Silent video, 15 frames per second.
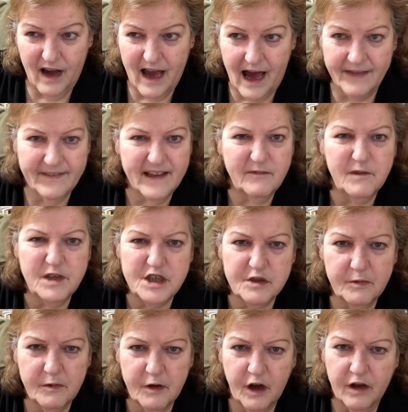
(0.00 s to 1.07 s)
I think we should be
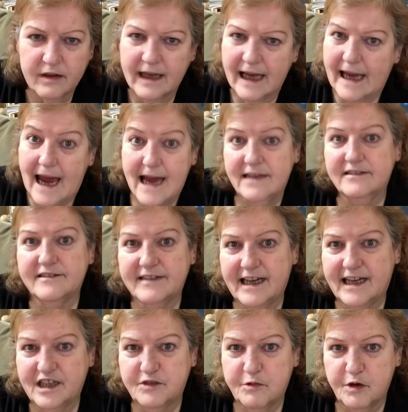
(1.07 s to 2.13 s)
called like end
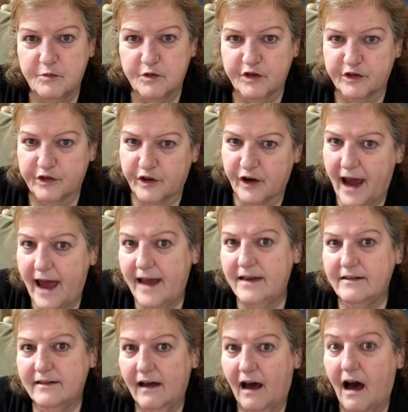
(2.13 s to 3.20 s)
stage boomers or
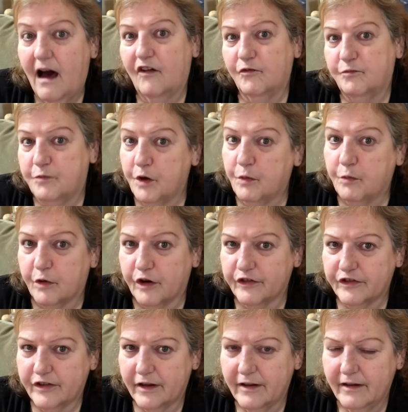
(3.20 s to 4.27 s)
end of
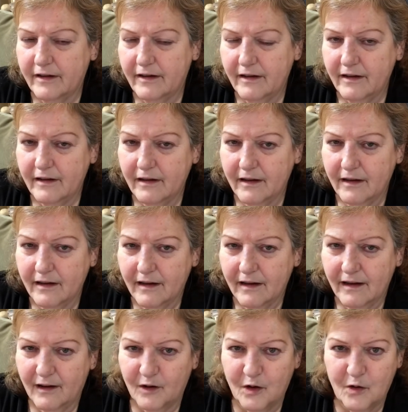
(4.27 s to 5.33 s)
boomers.
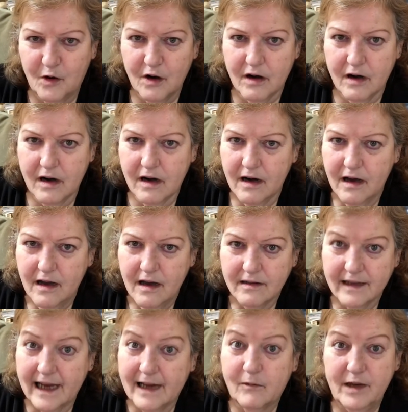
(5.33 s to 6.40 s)
Or,
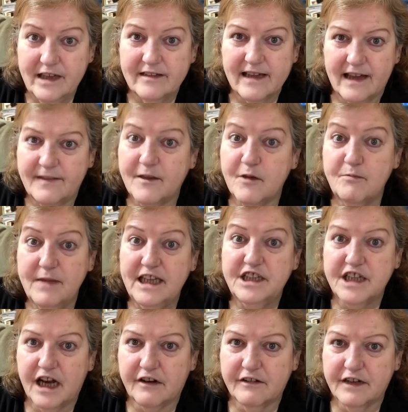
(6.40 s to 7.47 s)
like we said, the me
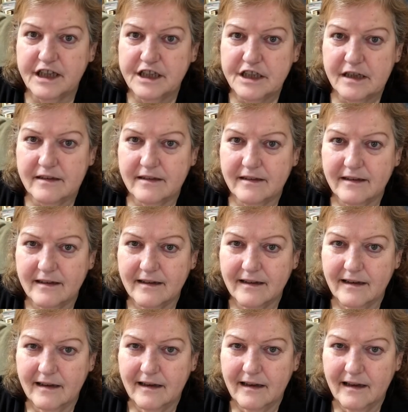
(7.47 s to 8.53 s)
generation.
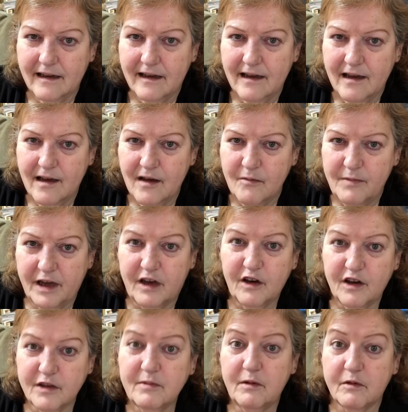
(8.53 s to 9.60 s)
Because
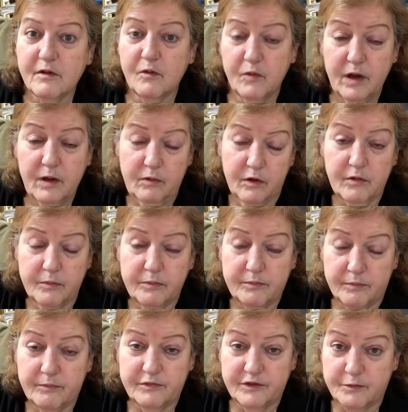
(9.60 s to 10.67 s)
we were
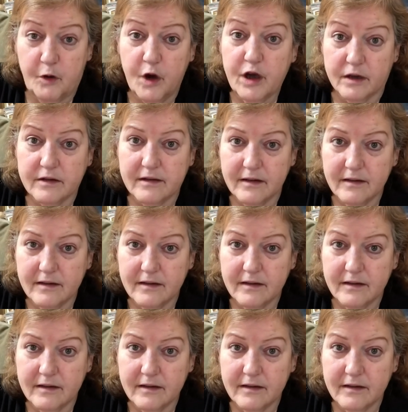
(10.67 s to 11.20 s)
spoiled.